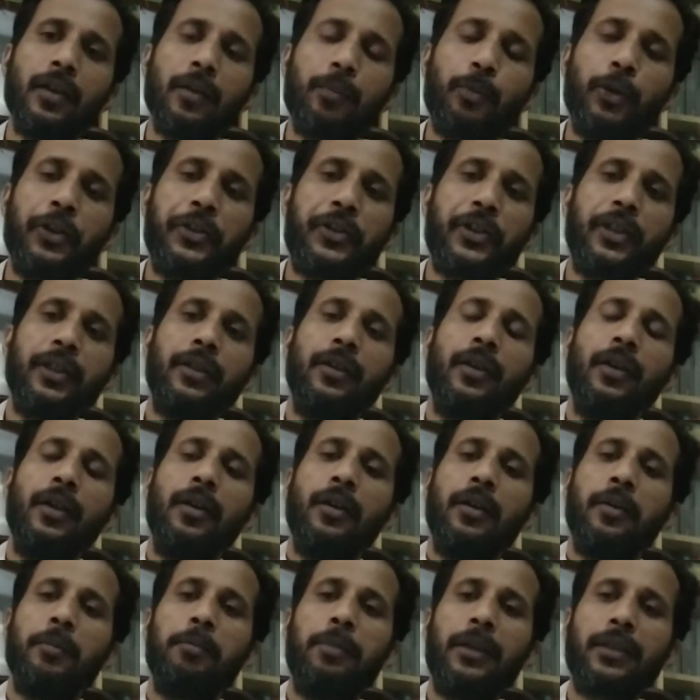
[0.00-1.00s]
poetry.
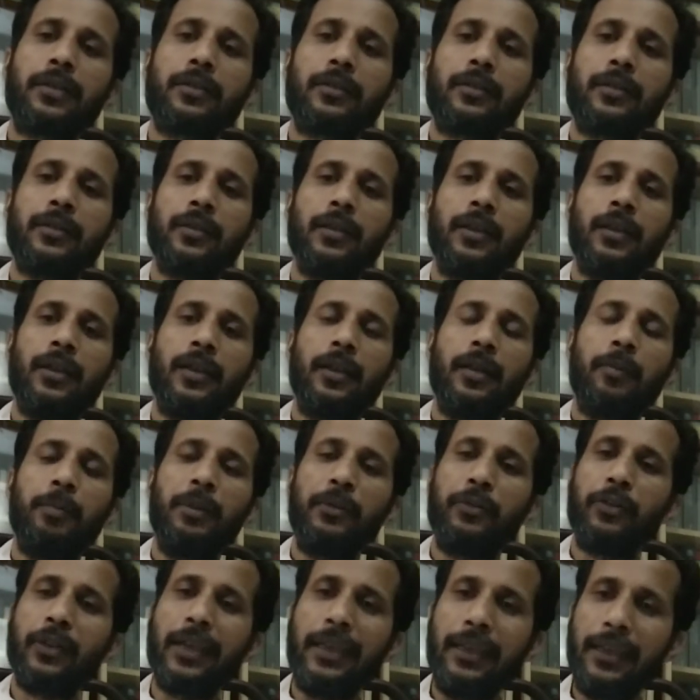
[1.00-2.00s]
But
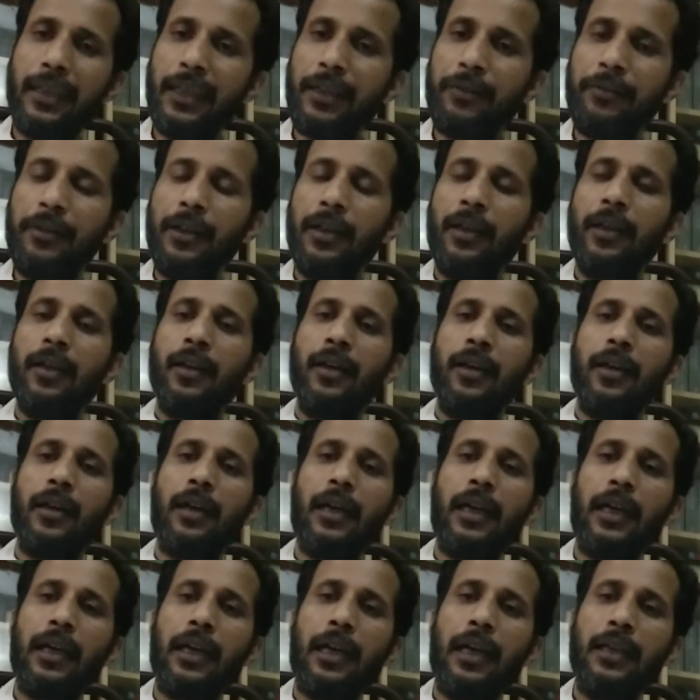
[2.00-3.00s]
before I leave,
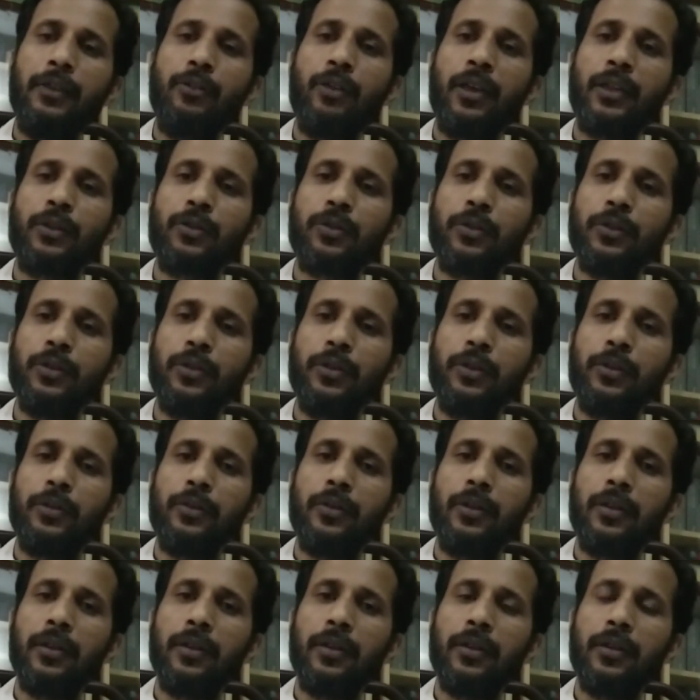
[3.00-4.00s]
I want
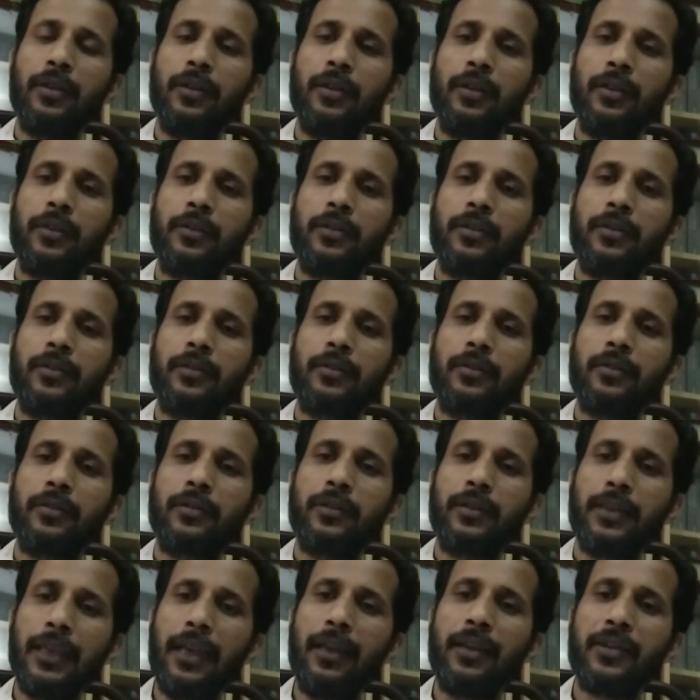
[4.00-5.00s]
to
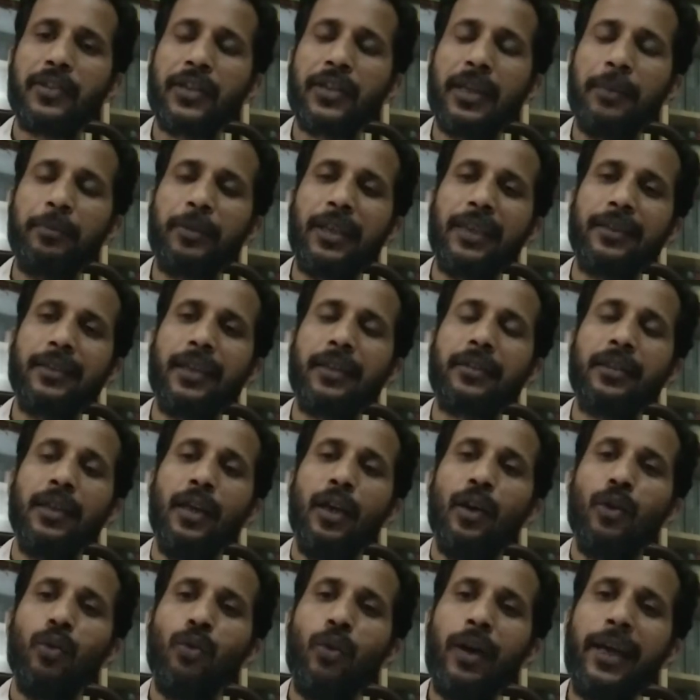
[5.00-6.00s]
tell something that
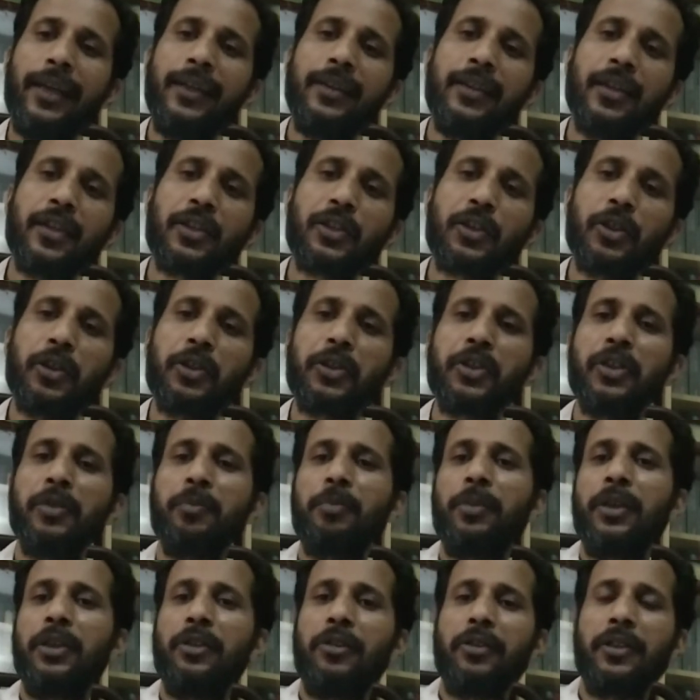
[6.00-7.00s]
why restoration
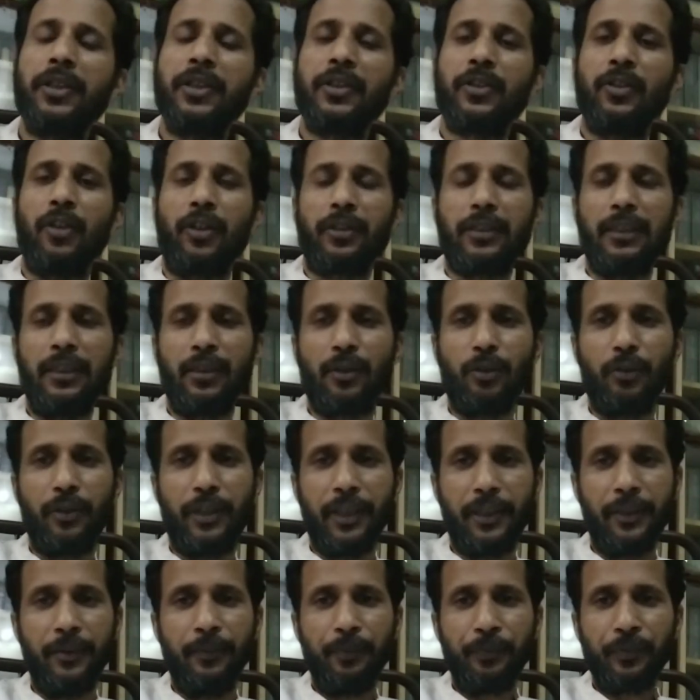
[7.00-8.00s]
period is not
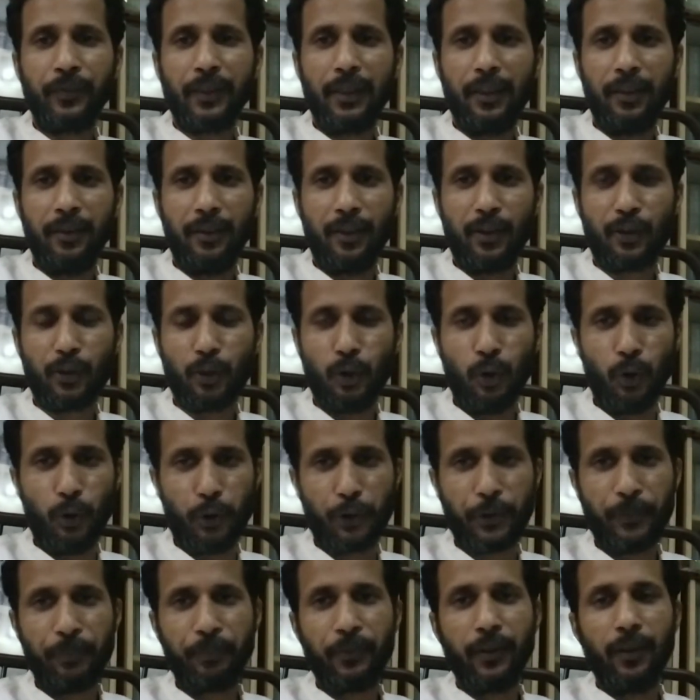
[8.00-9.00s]
included in this
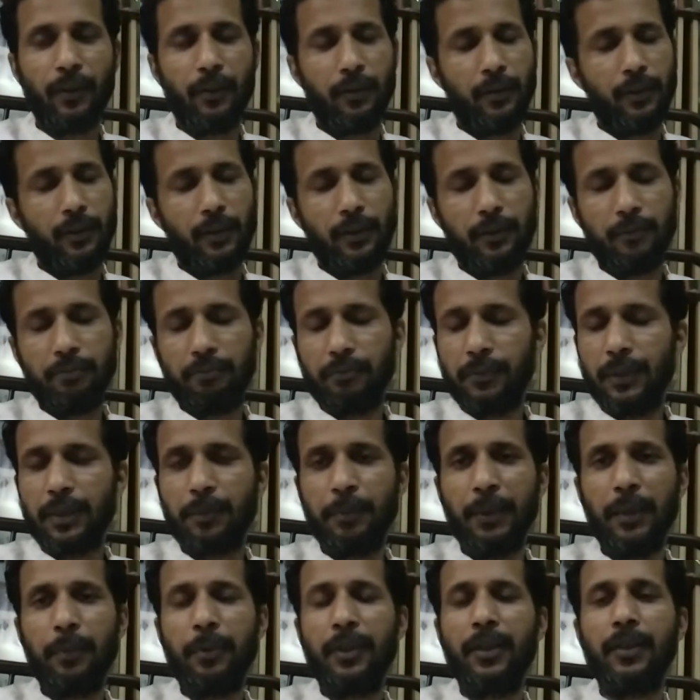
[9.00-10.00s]
course. It
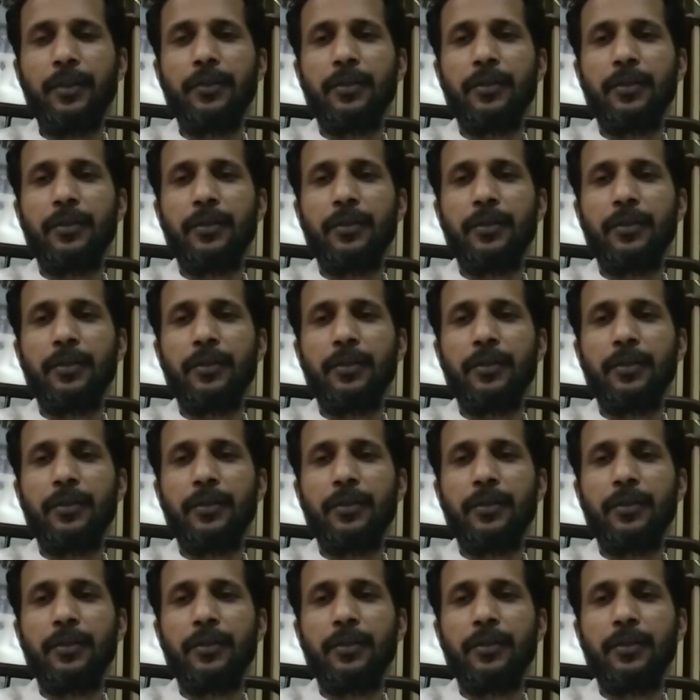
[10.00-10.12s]
may be